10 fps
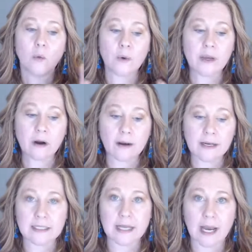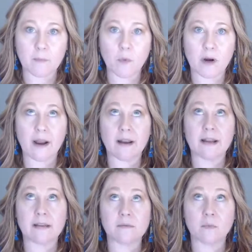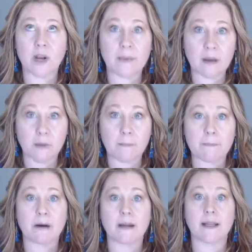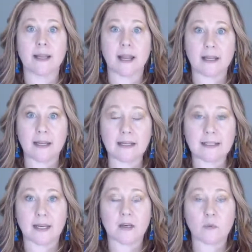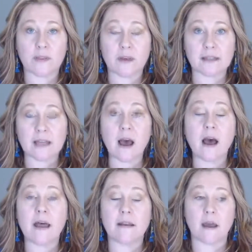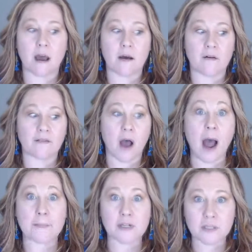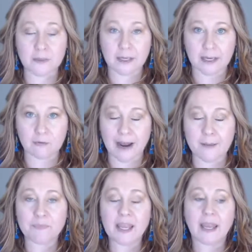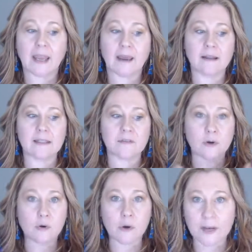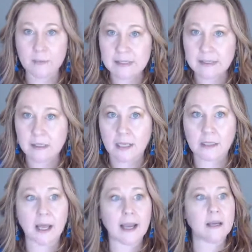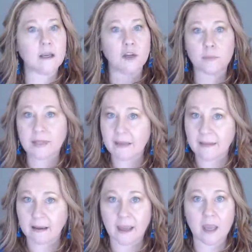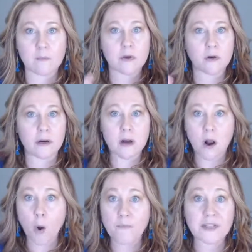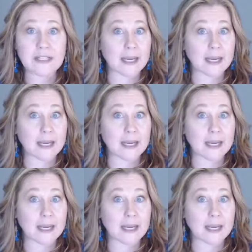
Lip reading: we are in a time where we are being bombarded and inundated with a ton of opportunity, right? And if you're growing a business online, you're playing that game, you're hopefully